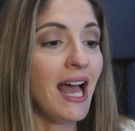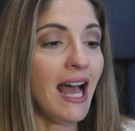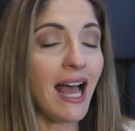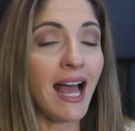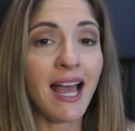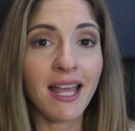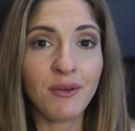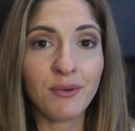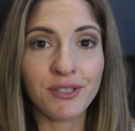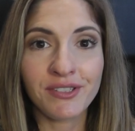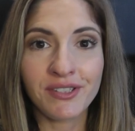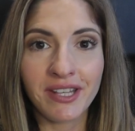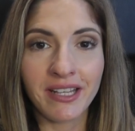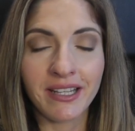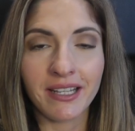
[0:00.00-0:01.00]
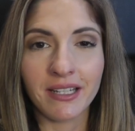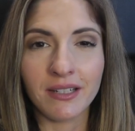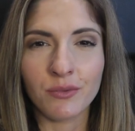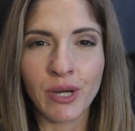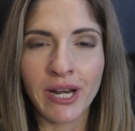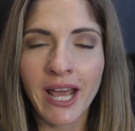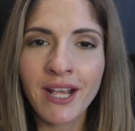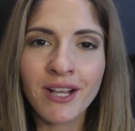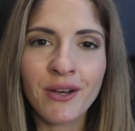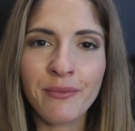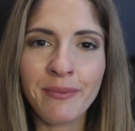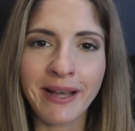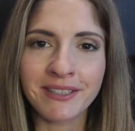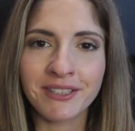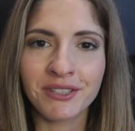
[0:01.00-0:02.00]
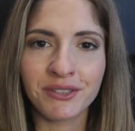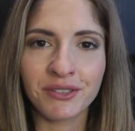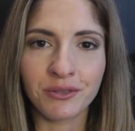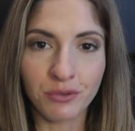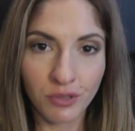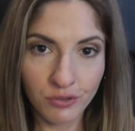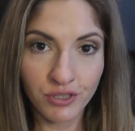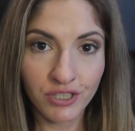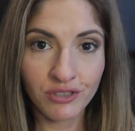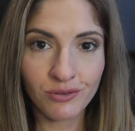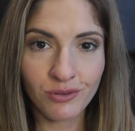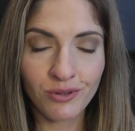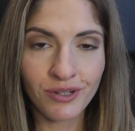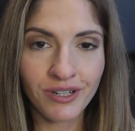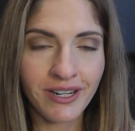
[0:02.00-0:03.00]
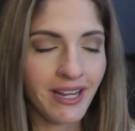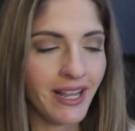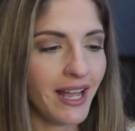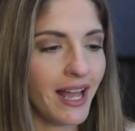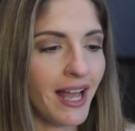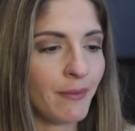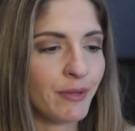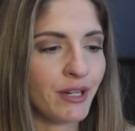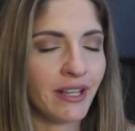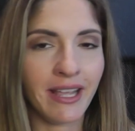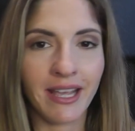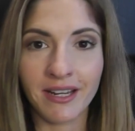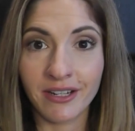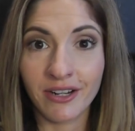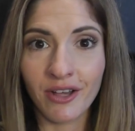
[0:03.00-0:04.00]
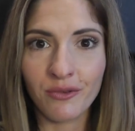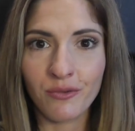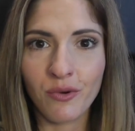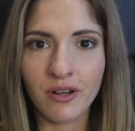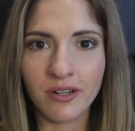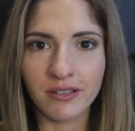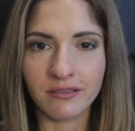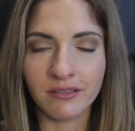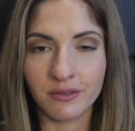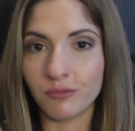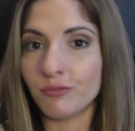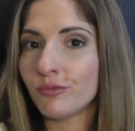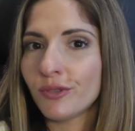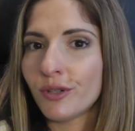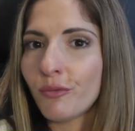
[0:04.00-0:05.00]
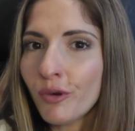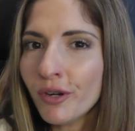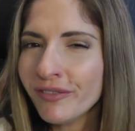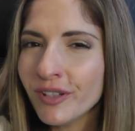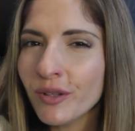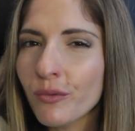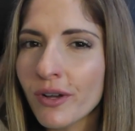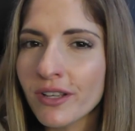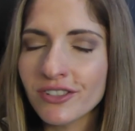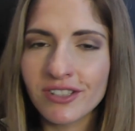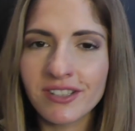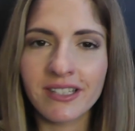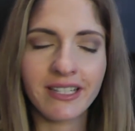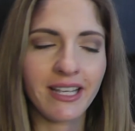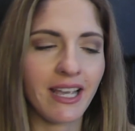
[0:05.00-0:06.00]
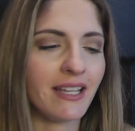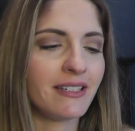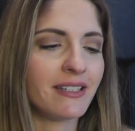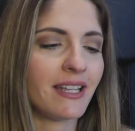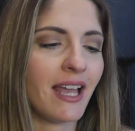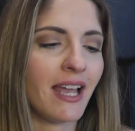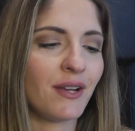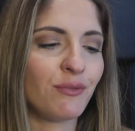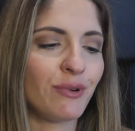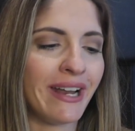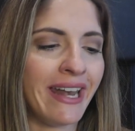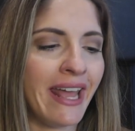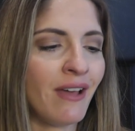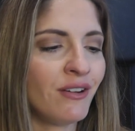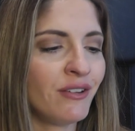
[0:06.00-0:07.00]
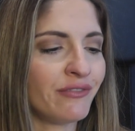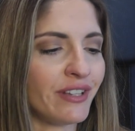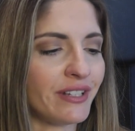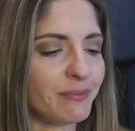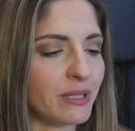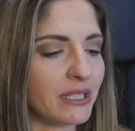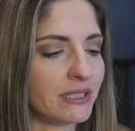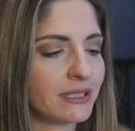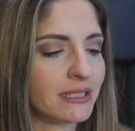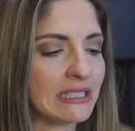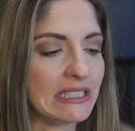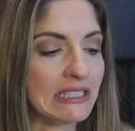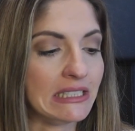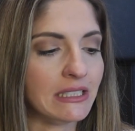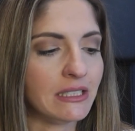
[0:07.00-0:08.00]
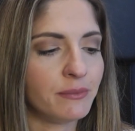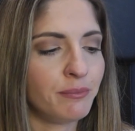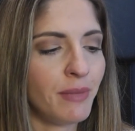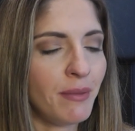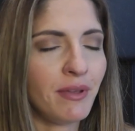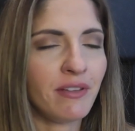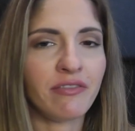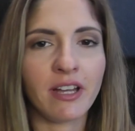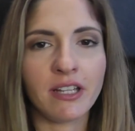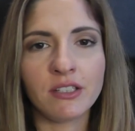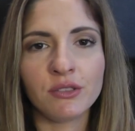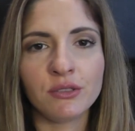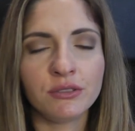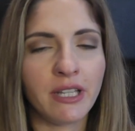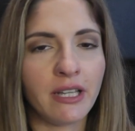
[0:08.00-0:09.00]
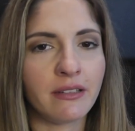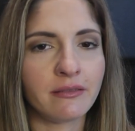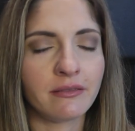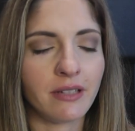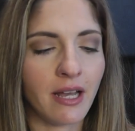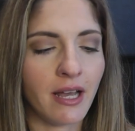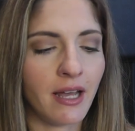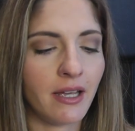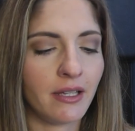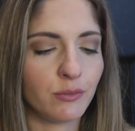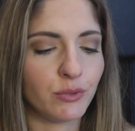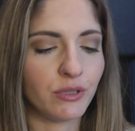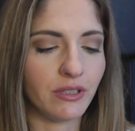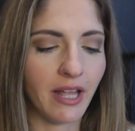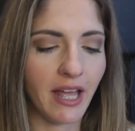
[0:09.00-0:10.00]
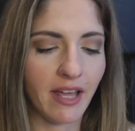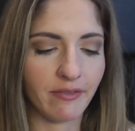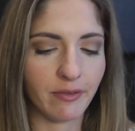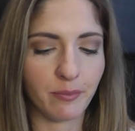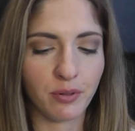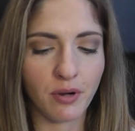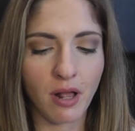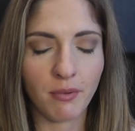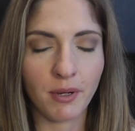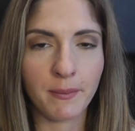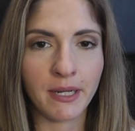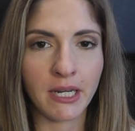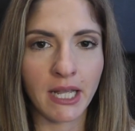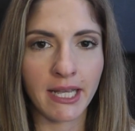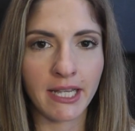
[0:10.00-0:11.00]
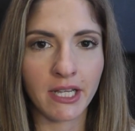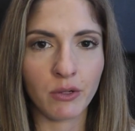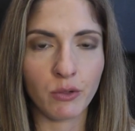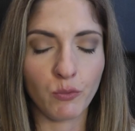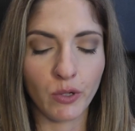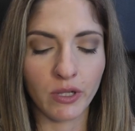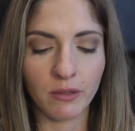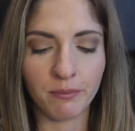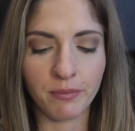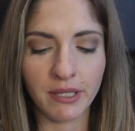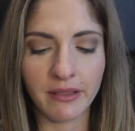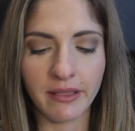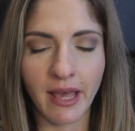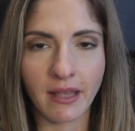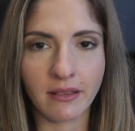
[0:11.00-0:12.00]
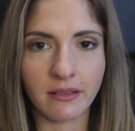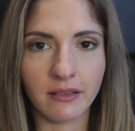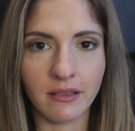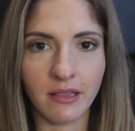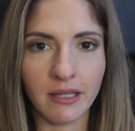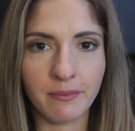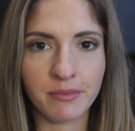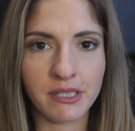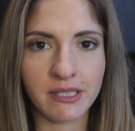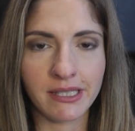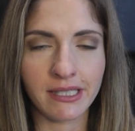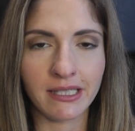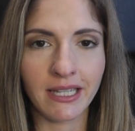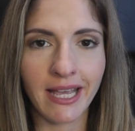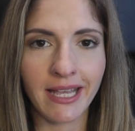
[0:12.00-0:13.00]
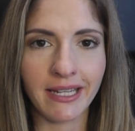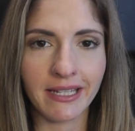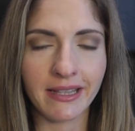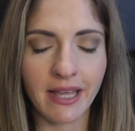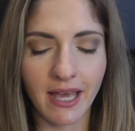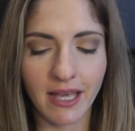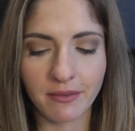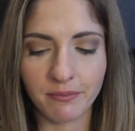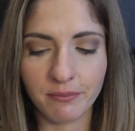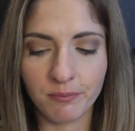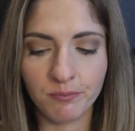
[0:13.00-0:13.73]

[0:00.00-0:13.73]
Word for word: I was thinking when I go back to the grocery store, I'm gonna get another one, a, a refill one, just in case I run out of it. But maybe if I do, then I will have a problem and I will be that lipstick lady that